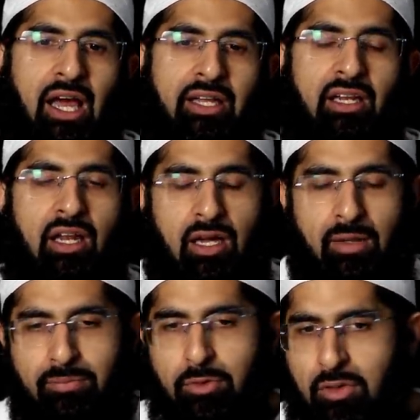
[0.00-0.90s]
And
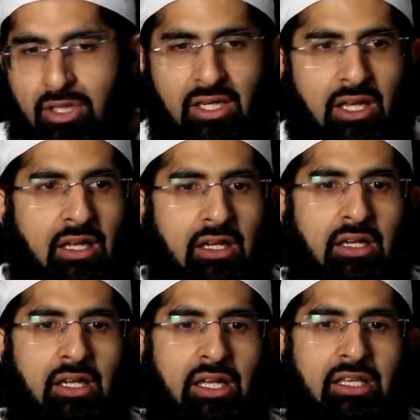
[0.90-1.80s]
Alhamdulillah,
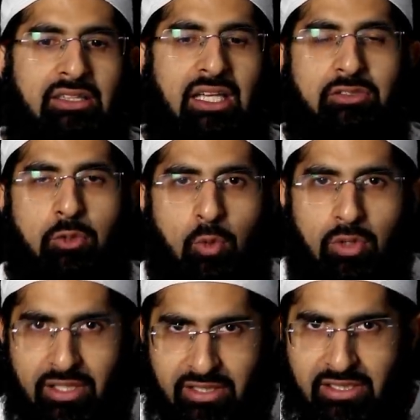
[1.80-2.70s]
that's
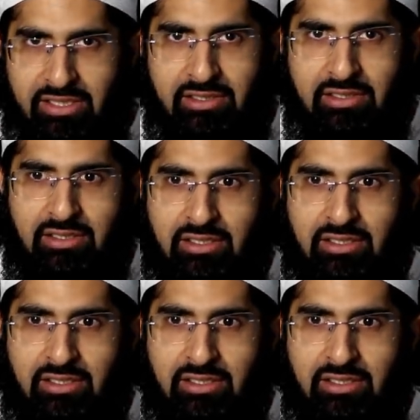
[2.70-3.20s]
all it needed.